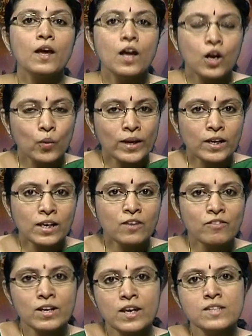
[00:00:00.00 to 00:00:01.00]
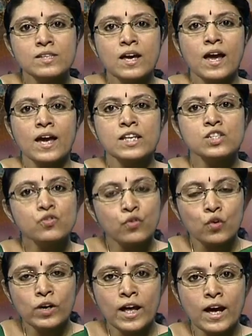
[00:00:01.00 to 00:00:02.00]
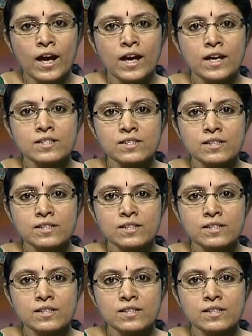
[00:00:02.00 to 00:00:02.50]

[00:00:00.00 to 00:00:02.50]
Quickly we raise our hands, fold our hands